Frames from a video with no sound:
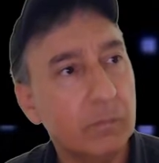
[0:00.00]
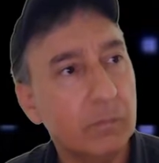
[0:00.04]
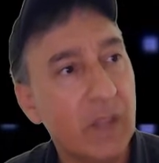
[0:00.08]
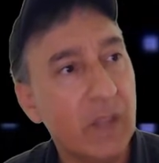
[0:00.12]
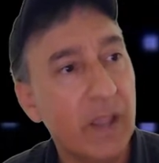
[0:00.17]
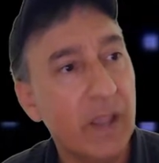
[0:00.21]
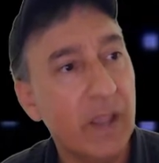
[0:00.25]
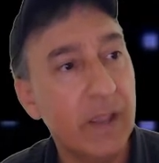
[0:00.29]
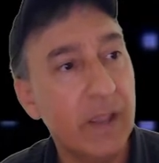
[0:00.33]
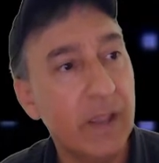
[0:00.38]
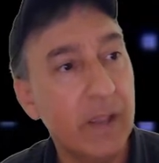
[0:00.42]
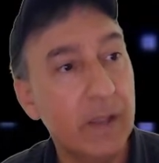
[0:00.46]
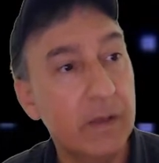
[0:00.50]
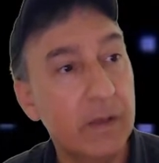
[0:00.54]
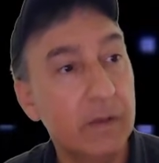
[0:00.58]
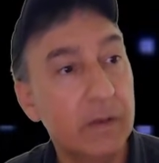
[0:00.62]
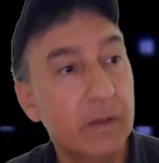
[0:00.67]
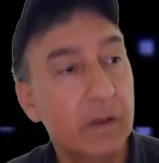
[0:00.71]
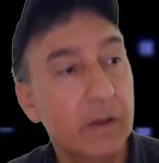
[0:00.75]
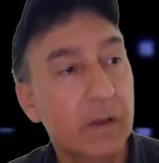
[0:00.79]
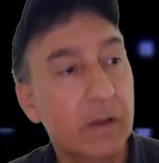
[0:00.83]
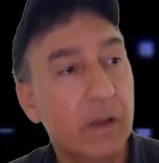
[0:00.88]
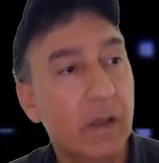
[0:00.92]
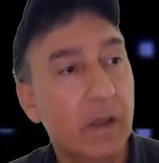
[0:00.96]
And
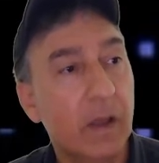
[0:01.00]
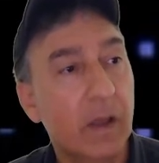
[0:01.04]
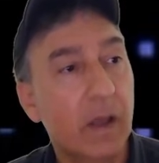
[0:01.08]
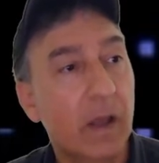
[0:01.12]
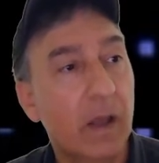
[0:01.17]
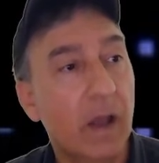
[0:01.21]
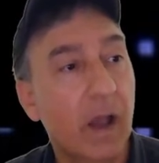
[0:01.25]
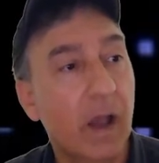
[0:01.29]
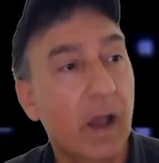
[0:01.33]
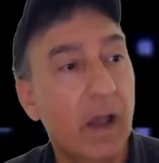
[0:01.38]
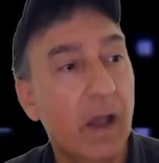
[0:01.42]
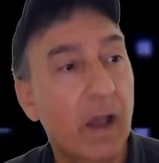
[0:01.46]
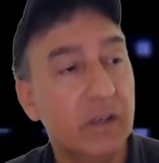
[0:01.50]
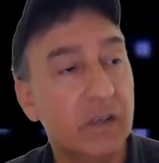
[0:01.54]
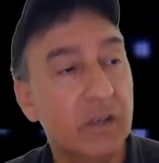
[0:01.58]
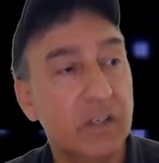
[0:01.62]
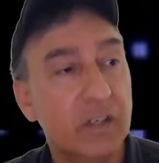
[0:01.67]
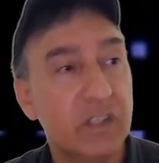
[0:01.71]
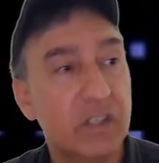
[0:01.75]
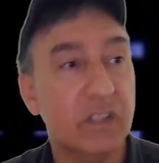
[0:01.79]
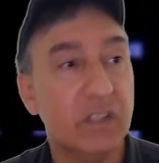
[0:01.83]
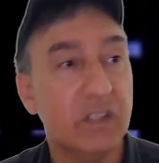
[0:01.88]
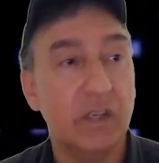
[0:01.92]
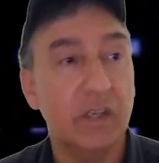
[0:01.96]

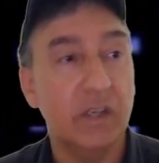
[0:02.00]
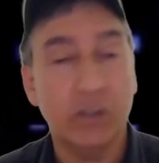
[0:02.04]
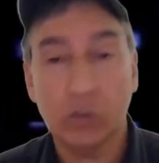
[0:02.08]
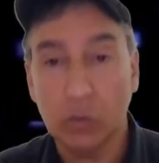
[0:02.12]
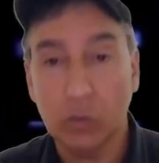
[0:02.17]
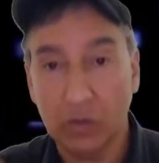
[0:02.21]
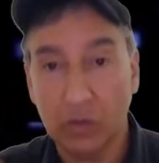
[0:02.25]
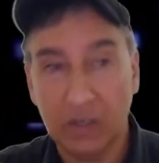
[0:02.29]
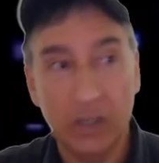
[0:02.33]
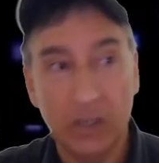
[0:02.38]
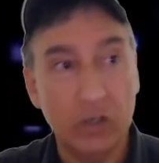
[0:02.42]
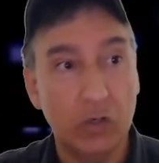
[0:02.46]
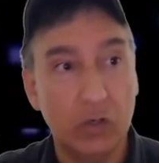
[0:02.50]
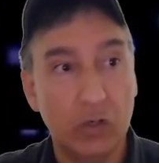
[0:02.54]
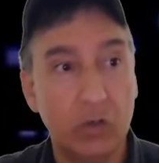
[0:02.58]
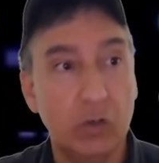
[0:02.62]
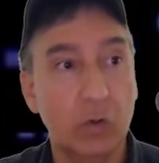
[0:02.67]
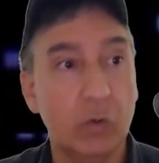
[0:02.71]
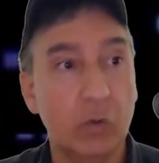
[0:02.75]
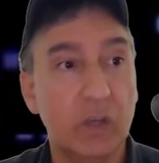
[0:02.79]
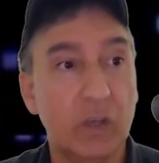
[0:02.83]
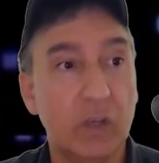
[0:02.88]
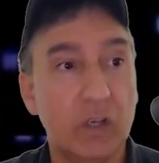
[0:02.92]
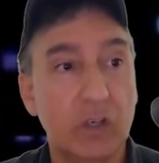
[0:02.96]
just to tell you a story, in case you're
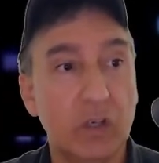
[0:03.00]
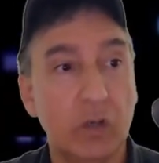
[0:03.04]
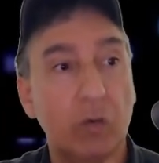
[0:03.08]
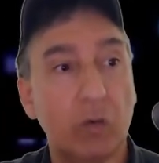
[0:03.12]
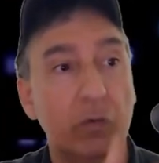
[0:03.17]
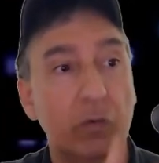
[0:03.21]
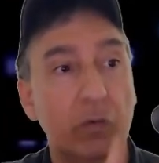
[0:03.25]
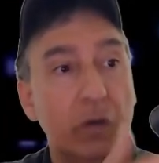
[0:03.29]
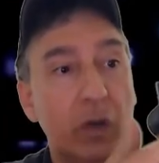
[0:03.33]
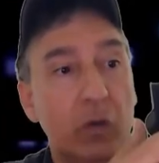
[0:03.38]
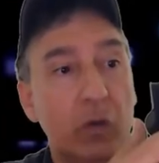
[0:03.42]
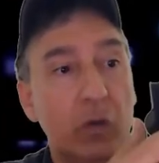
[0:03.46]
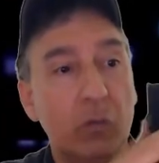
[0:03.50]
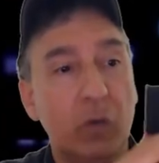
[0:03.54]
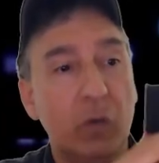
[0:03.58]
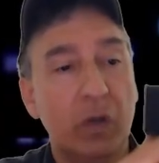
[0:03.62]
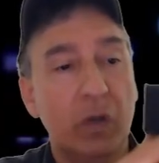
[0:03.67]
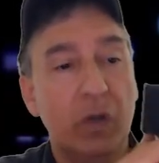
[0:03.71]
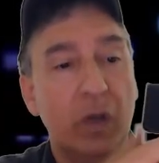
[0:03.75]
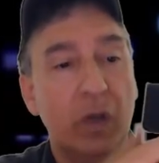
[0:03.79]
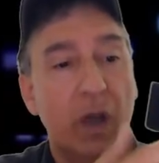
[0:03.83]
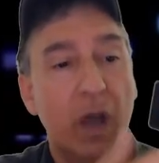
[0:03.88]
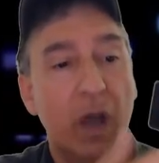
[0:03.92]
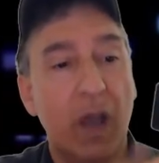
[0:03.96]
new, in case you don't know,
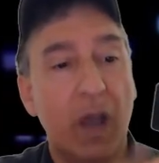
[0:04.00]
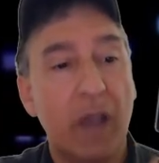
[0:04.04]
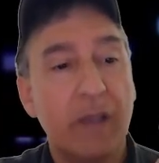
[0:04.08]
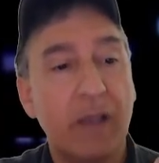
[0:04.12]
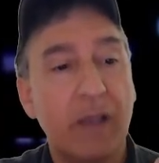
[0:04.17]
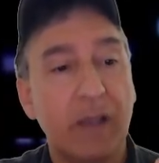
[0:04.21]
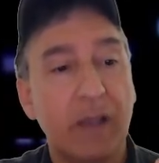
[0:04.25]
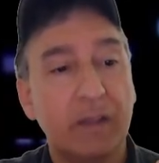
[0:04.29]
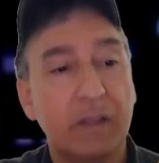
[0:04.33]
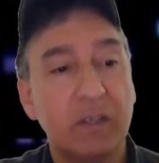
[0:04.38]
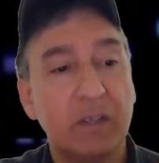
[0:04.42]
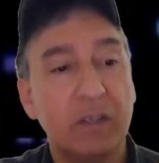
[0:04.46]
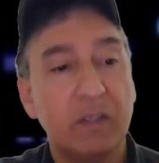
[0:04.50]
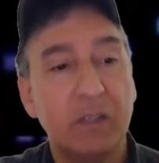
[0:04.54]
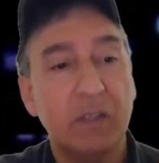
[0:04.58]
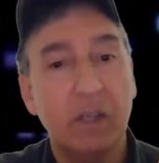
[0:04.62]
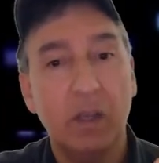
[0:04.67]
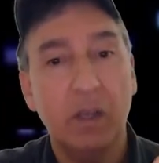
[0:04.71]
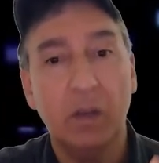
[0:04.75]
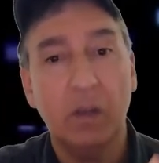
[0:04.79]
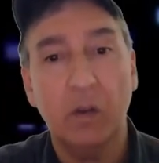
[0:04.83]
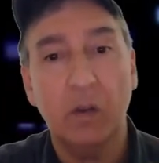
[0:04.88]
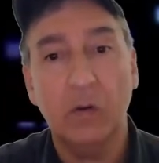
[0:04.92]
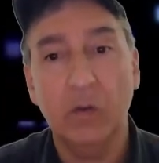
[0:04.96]
I got this
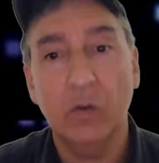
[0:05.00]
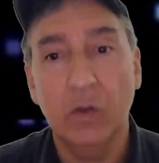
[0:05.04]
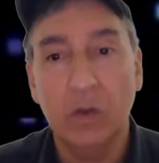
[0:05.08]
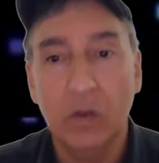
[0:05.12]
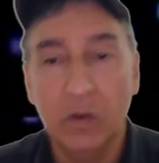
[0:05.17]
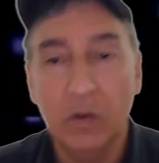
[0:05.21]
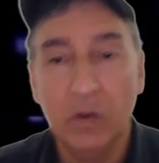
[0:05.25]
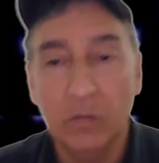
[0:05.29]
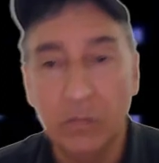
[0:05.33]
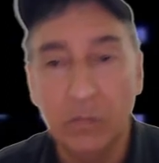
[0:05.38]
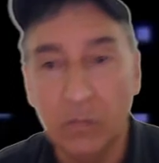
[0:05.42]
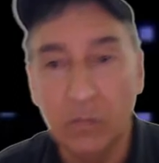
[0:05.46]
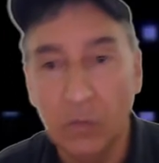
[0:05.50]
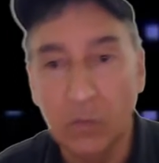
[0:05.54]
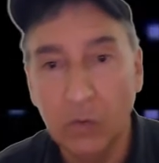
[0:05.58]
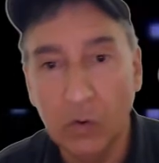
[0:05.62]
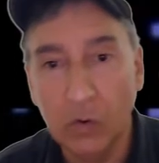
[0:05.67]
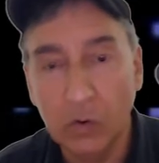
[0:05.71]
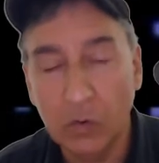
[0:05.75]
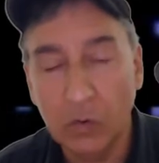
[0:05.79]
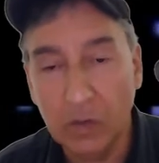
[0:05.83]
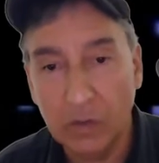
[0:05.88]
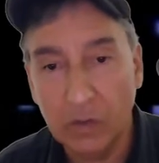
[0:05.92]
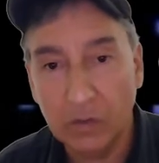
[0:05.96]
here
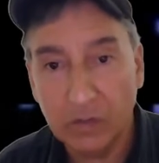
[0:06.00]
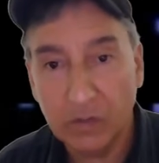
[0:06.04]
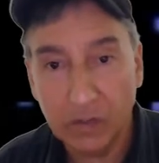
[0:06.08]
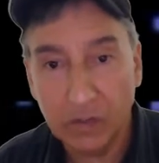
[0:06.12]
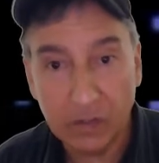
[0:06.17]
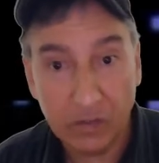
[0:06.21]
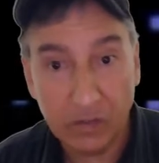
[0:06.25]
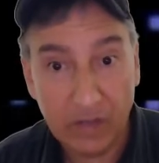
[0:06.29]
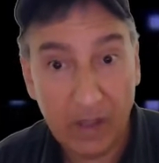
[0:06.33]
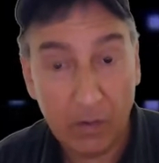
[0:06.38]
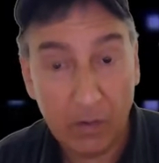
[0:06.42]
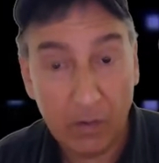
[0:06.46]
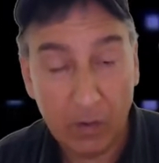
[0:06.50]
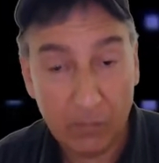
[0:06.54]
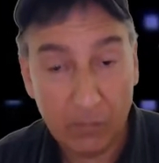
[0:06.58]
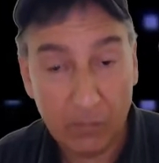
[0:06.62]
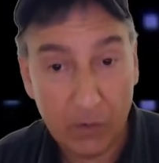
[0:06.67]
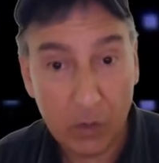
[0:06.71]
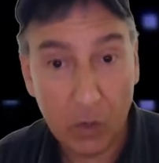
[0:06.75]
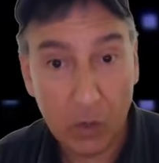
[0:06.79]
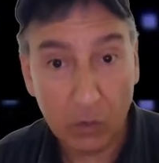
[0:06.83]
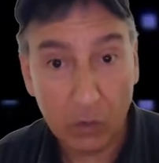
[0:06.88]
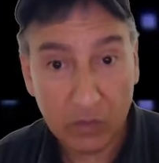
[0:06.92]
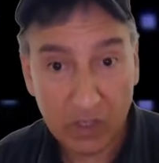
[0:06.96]
for, now if you
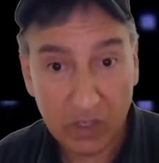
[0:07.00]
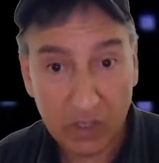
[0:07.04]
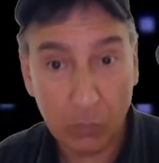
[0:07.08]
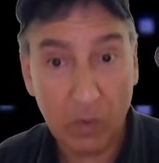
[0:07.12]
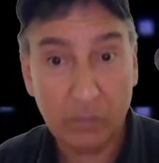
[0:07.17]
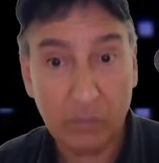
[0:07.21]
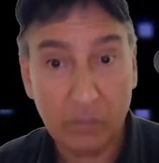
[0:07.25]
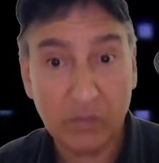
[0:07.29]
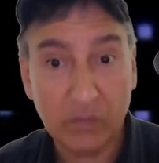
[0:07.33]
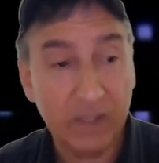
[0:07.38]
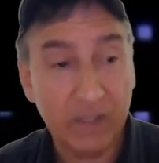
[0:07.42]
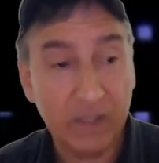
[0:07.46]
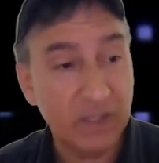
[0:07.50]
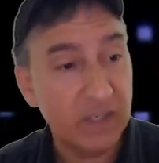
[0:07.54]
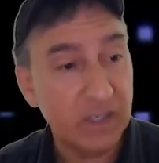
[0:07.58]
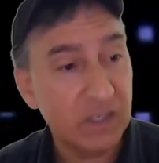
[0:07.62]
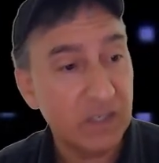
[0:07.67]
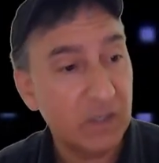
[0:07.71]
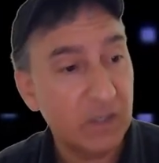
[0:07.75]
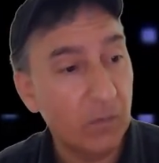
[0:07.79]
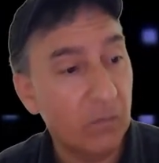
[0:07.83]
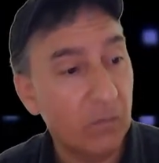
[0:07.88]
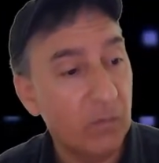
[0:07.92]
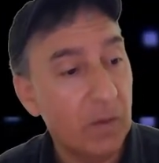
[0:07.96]
go to their website, this is
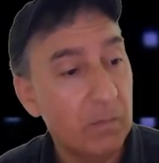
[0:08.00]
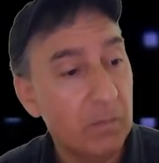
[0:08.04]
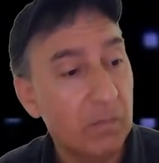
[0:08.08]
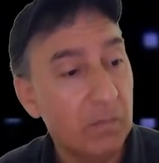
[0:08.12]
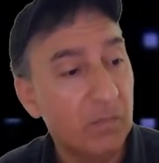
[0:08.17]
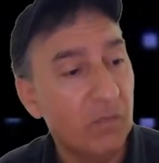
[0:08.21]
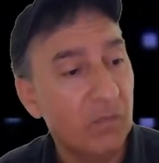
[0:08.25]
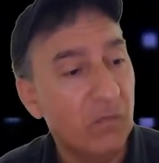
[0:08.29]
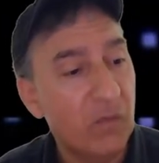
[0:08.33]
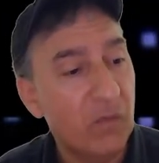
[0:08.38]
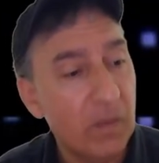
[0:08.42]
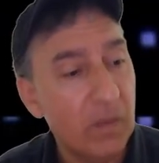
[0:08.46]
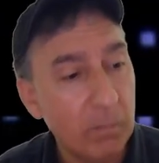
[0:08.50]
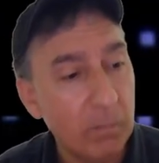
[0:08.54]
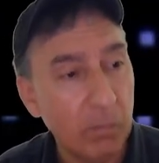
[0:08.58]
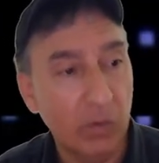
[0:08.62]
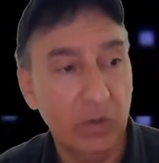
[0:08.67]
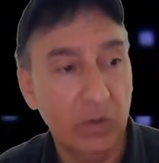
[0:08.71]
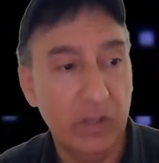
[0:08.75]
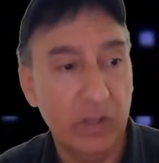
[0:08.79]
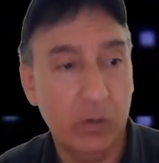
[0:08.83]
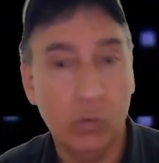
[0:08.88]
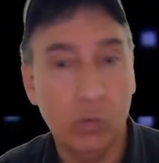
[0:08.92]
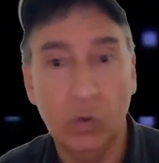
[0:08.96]
the
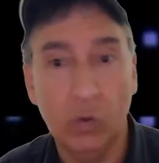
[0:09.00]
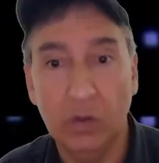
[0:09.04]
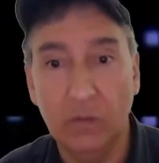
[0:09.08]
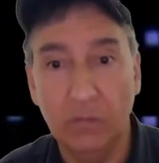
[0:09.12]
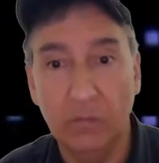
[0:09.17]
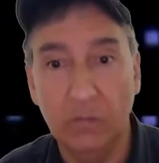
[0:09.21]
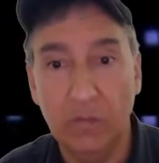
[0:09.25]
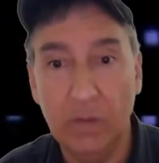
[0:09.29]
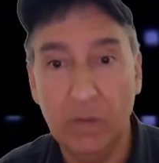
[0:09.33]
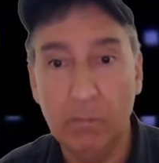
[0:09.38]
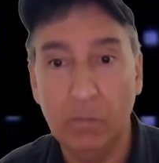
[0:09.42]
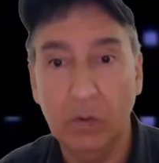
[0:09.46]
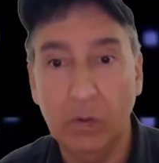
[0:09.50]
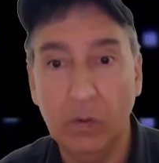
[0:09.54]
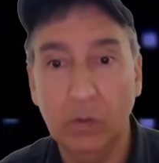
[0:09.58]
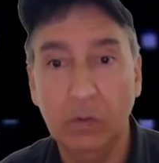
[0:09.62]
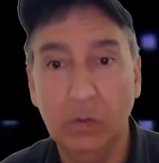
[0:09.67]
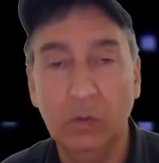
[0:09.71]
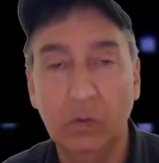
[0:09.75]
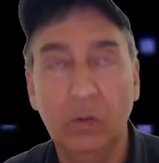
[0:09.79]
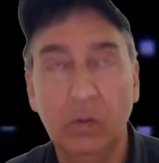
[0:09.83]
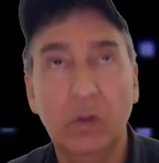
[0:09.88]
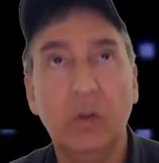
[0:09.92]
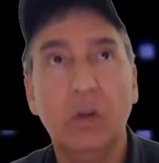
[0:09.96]
Vimble, they call it,
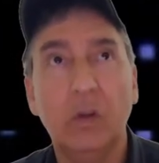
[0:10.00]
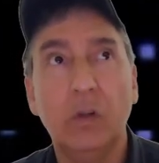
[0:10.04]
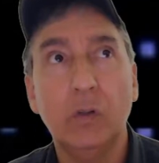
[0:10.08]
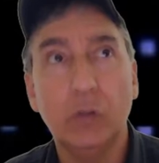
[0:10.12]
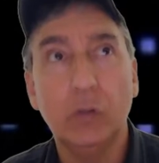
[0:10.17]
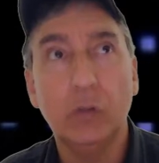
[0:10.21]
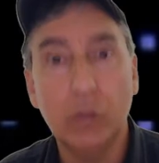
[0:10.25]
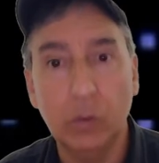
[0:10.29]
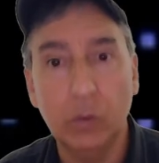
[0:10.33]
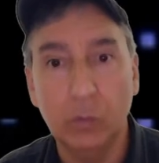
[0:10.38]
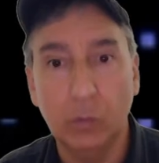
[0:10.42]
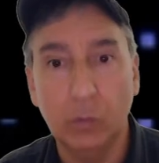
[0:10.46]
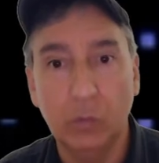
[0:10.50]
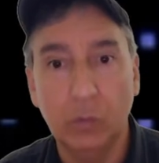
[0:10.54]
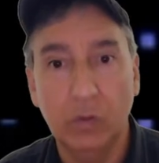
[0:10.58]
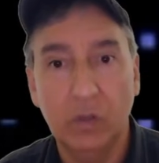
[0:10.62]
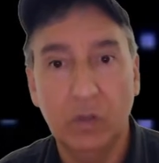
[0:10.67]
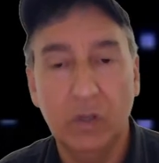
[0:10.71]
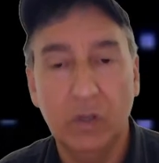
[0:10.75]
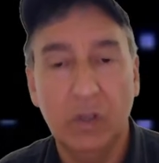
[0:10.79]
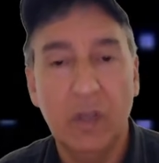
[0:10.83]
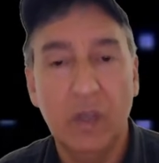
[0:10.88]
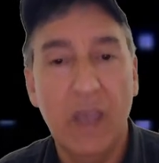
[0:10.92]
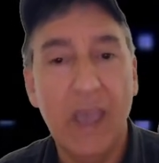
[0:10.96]
Vimble 2.
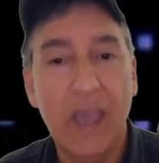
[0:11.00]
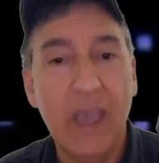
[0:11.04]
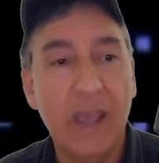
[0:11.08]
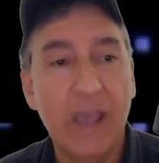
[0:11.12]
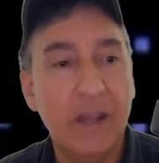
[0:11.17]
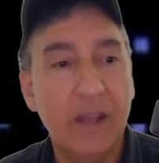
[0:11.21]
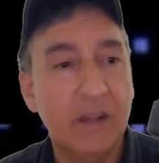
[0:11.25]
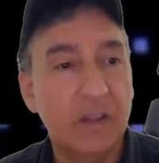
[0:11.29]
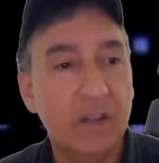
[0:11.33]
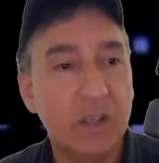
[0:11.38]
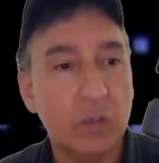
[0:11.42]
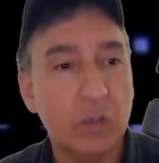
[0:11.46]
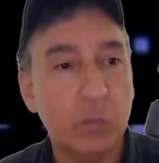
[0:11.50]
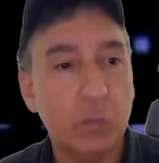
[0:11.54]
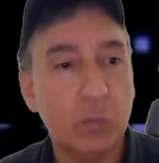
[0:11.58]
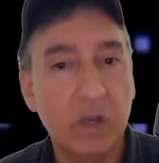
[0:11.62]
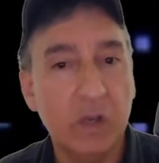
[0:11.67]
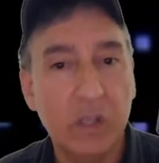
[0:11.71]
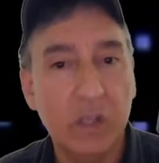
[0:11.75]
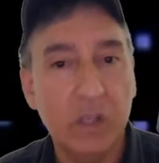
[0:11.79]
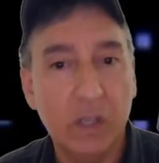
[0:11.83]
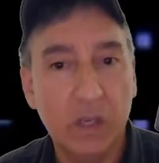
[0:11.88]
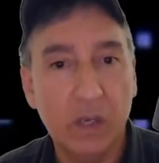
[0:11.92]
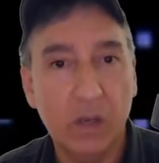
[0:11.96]
And this one
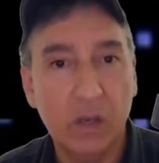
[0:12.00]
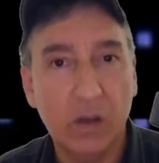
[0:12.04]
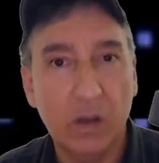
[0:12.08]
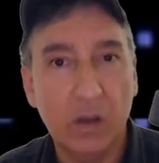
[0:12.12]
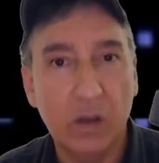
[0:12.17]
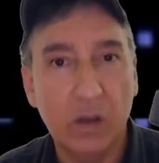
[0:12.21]
here,